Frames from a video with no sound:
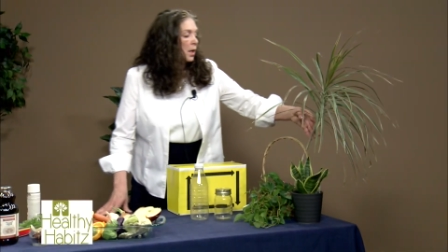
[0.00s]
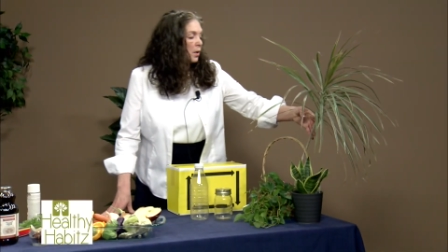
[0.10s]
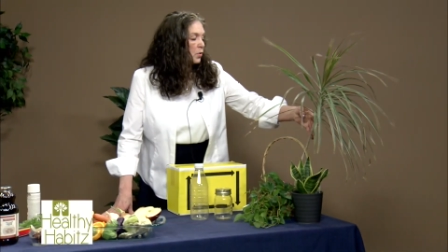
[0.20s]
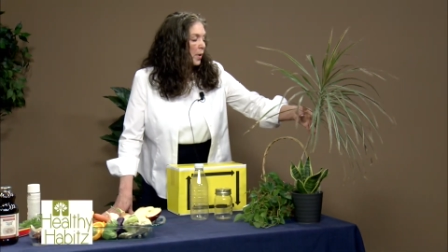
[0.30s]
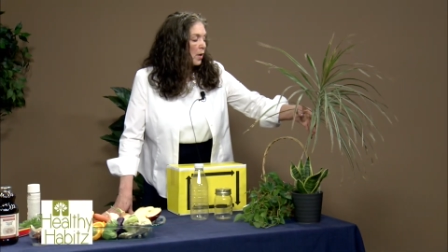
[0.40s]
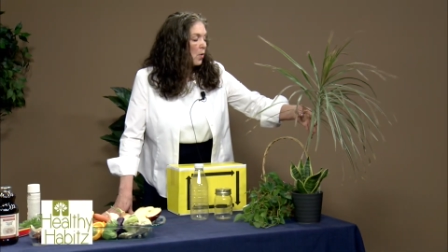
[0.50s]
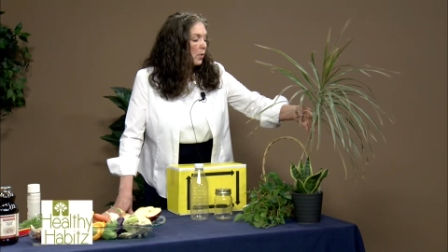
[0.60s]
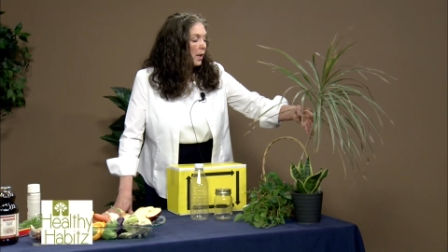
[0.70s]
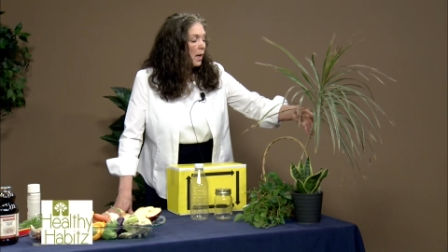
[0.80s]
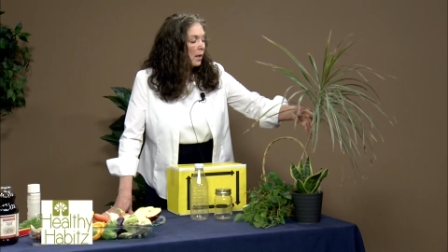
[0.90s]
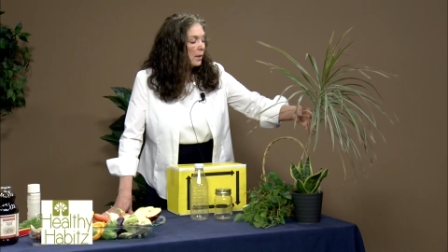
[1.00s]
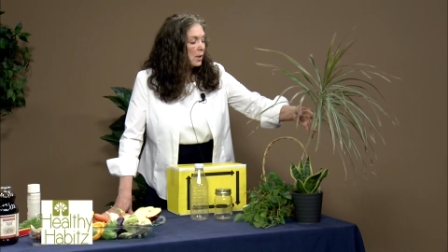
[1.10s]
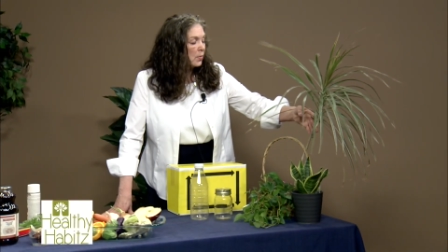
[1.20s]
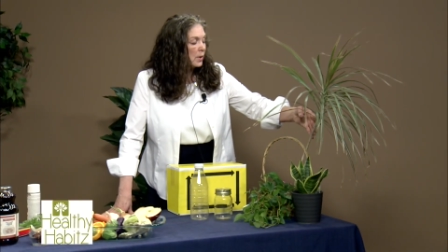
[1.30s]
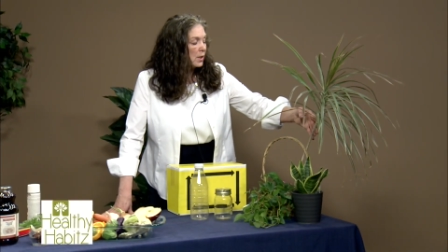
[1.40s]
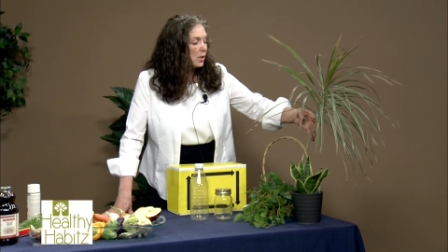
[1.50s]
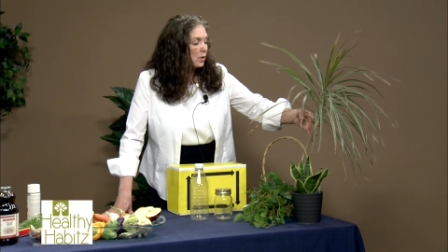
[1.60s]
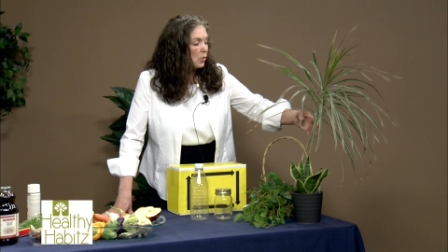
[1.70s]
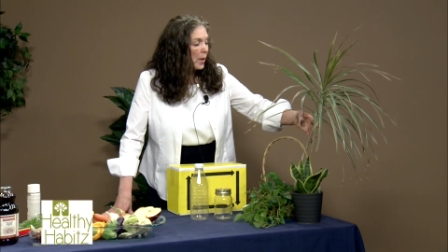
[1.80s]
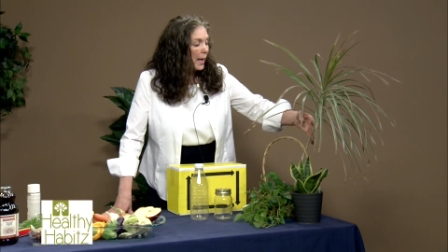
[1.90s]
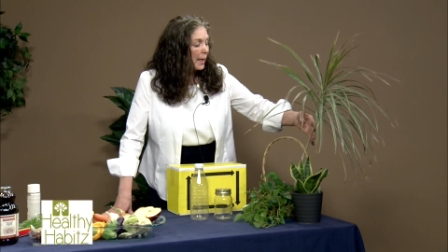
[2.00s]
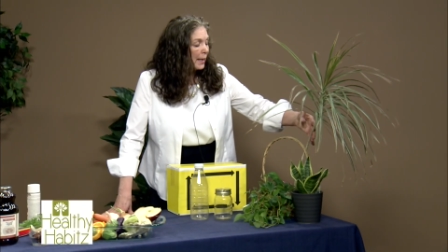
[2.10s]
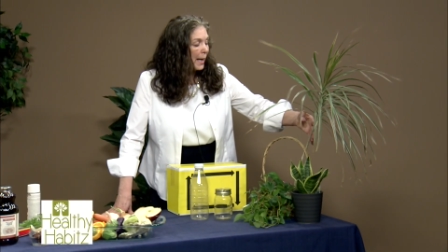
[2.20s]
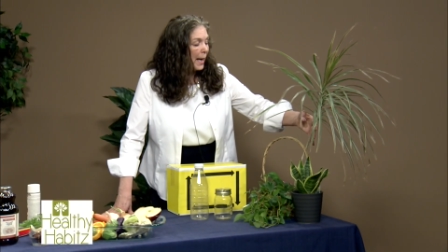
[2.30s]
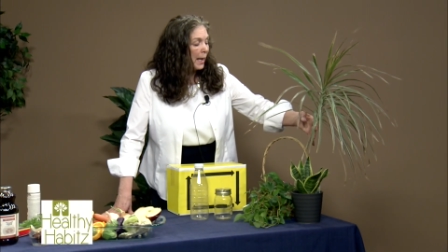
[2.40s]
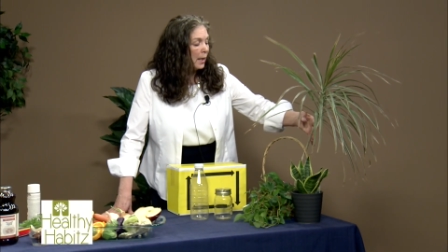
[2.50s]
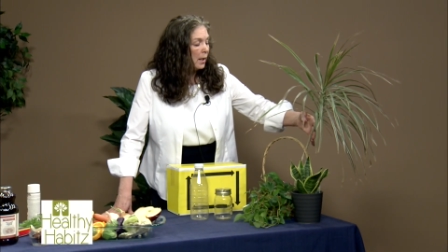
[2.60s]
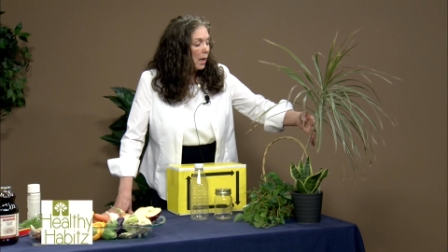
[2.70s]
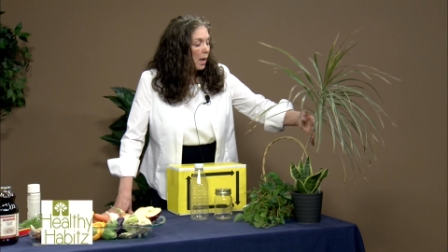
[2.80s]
Draconia, this one is the dragon cane.